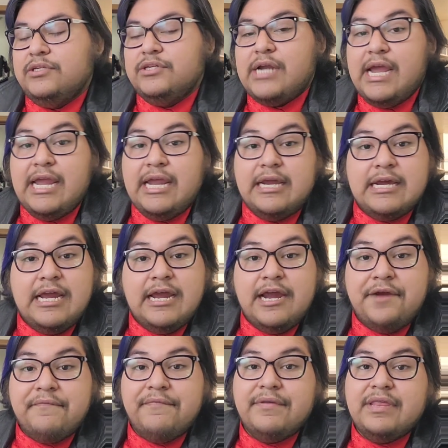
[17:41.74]
trying
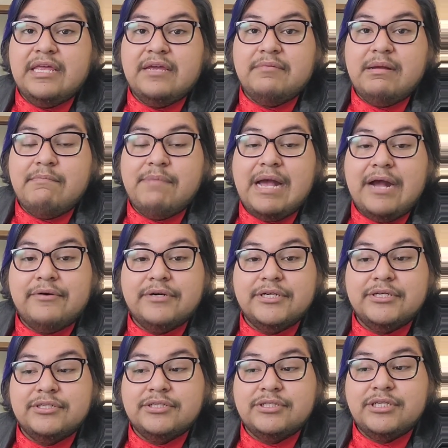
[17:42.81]
everything in my
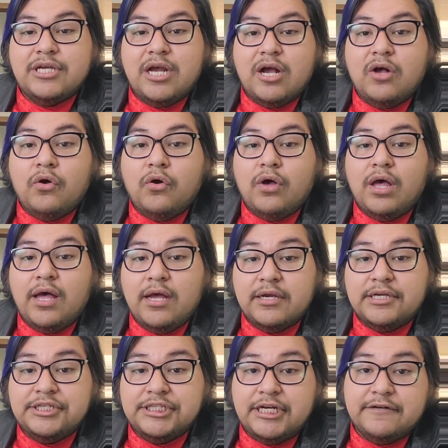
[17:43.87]
power to not
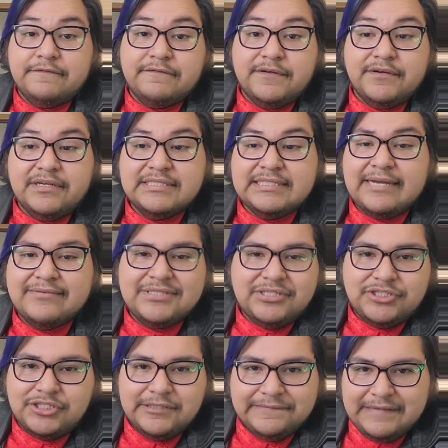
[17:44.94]
hug Jennifer, because I
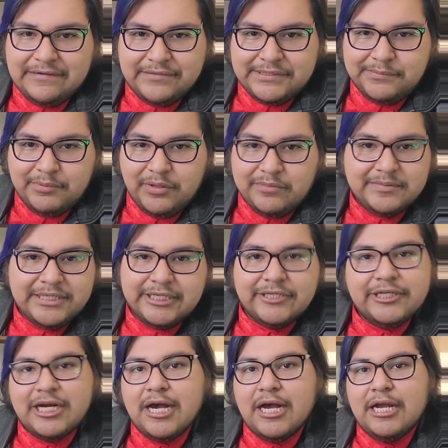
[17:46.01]
wasn't sure if that was appropriate
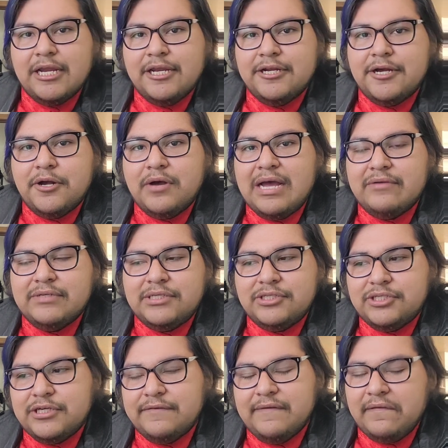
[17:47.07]
or not, you know, I
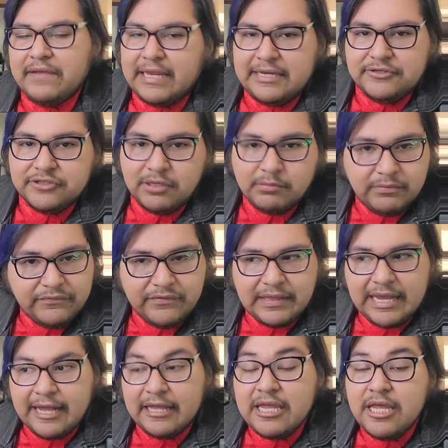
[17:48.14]
wasn't sure if I would get in trouble for
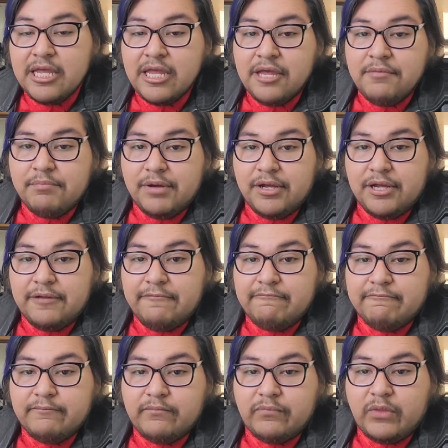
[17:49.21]
that, but
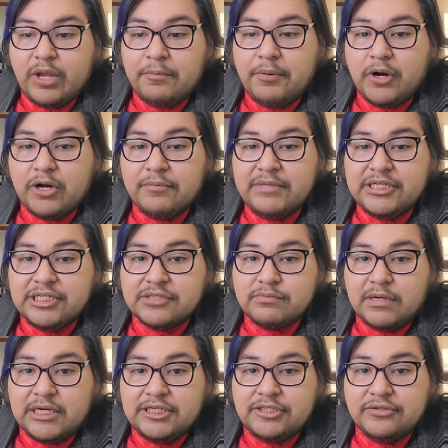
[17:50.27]
a part of me just
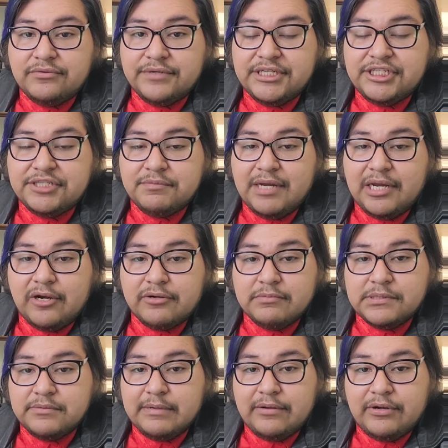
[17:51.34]
wanted to reach my
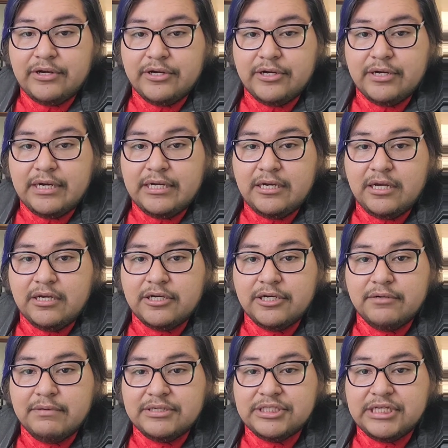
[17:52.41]
arms around her and hug
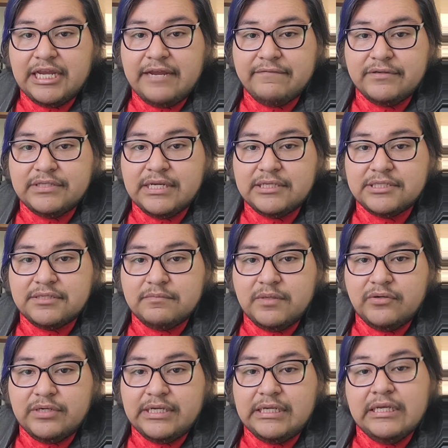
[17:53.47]
her while she gave her
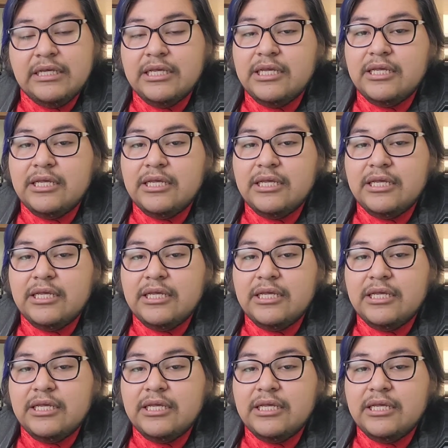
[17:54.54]
testimony,